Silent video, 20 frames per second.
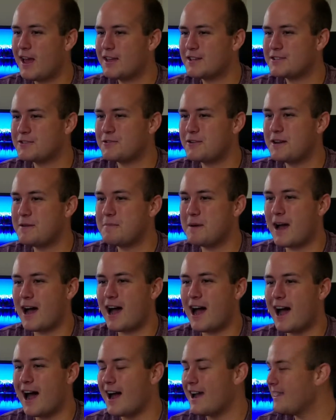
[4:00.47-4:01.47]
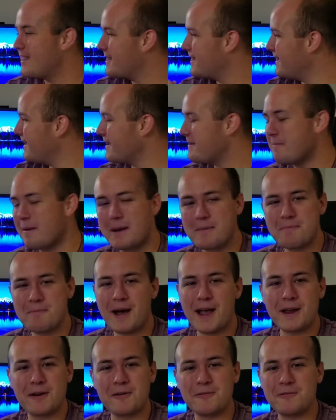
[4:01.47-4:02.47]
stream, I think my
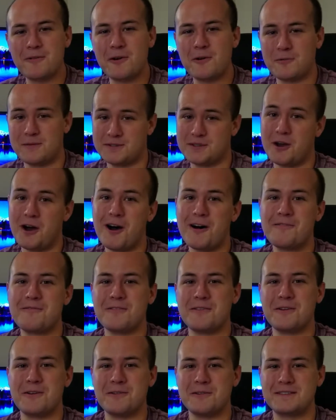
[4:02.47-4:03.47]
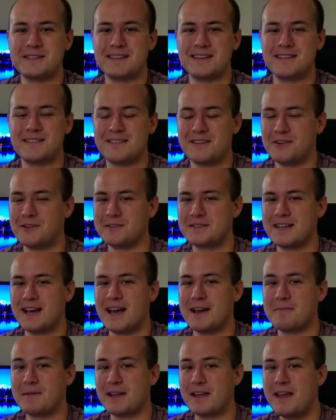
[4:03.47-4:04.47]
microphone was off the whole
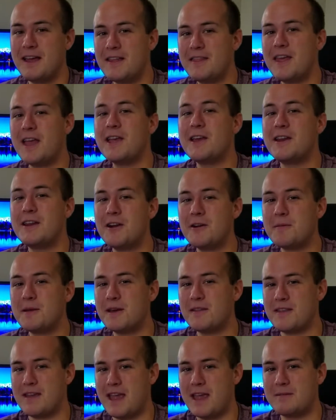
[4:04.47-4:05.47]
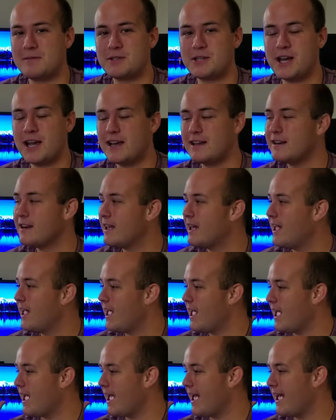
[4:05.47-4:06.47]
time. Like they could hear me on the game chat
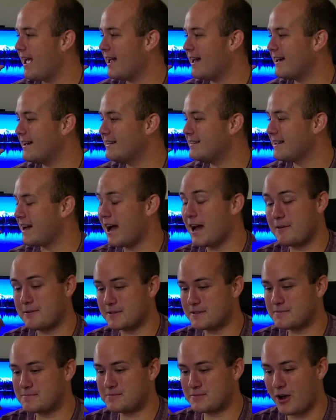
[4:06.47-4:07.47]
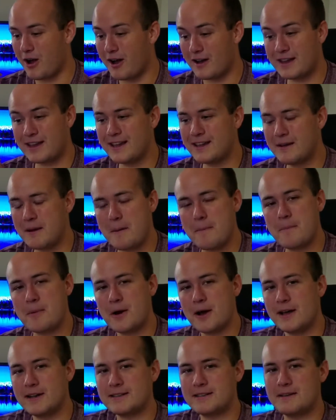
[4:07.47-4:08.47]
and I was talking,
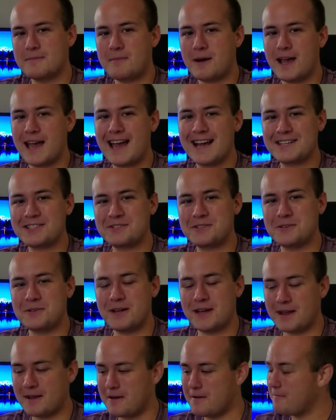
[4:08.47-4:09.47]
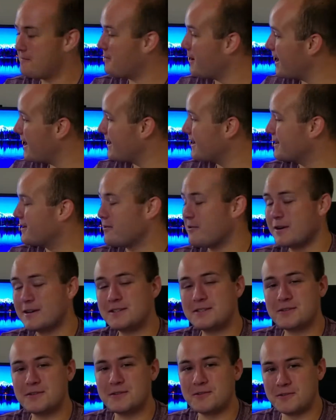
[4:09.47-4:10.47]
but my actual like mic
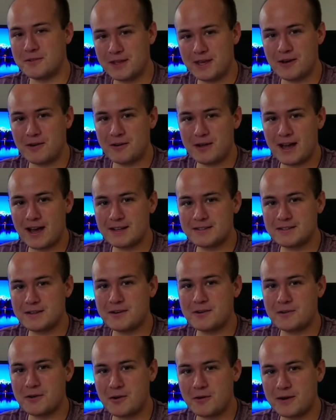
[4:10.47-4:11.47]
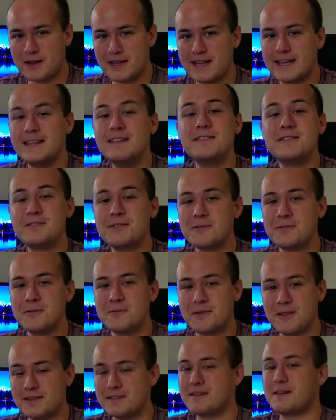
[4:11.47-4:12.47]
going to the Elgato, going
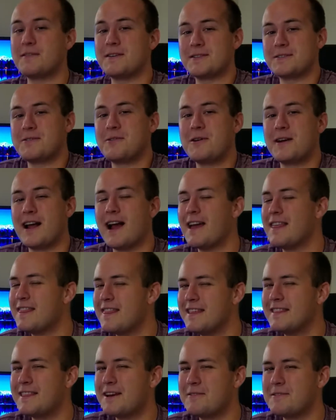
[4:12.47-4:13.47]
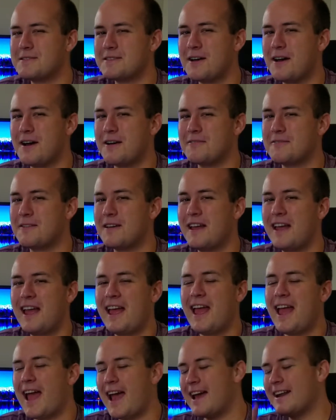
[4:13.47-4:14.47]
into the stuff I was recording, I think that was off.
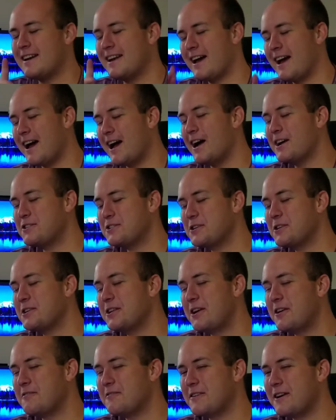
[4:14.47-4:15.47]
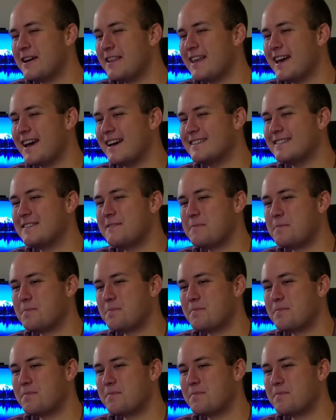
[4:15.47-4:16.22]
And I should clarify that